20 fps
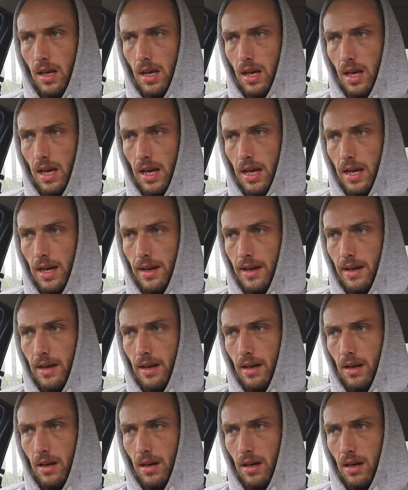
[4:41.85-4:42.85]
and
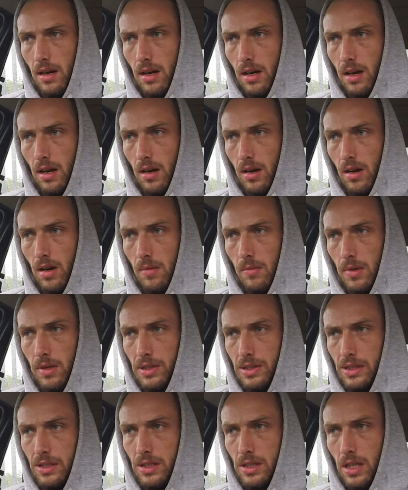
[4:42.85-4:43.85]
I'm
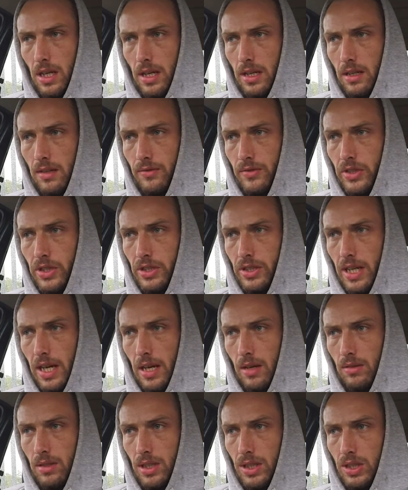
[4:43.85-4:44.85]
concerned of just
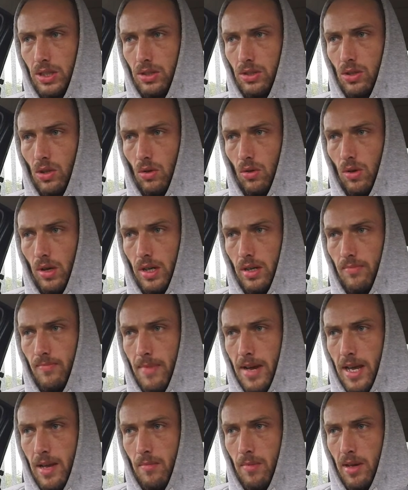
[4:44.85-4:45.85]
how distorted
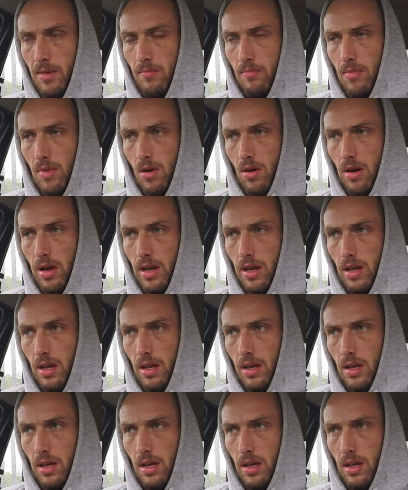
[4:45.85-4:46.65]
maybe my